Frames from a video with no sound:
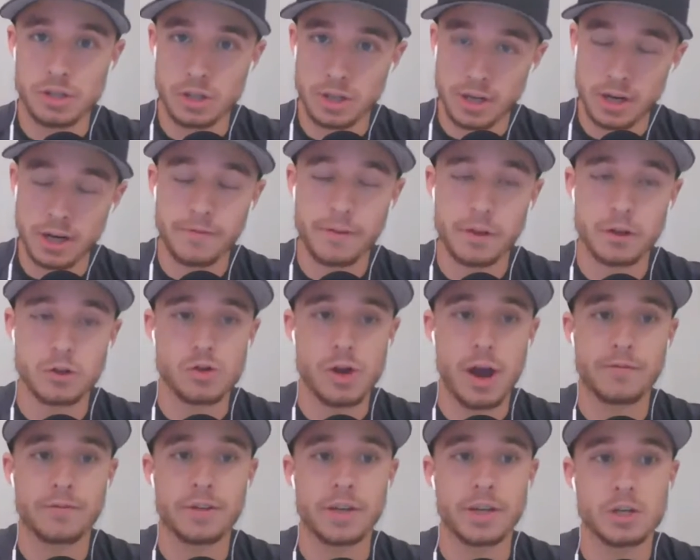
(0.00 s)
He's an NFL
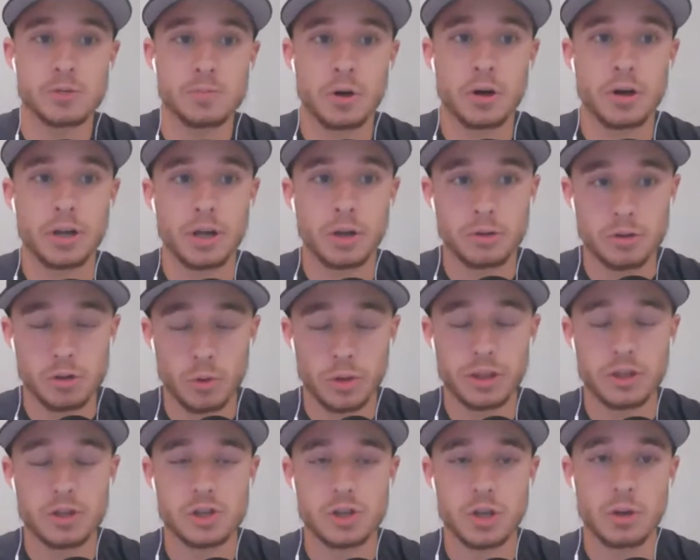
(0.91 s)
draft expert. He'll
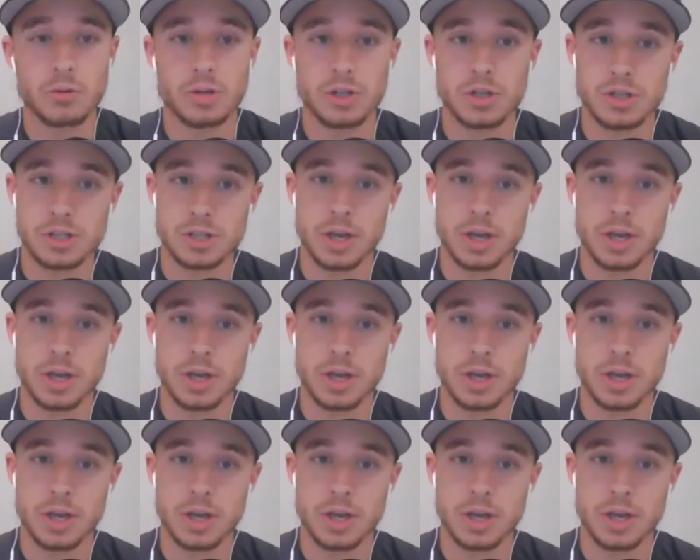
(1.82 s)
join the show to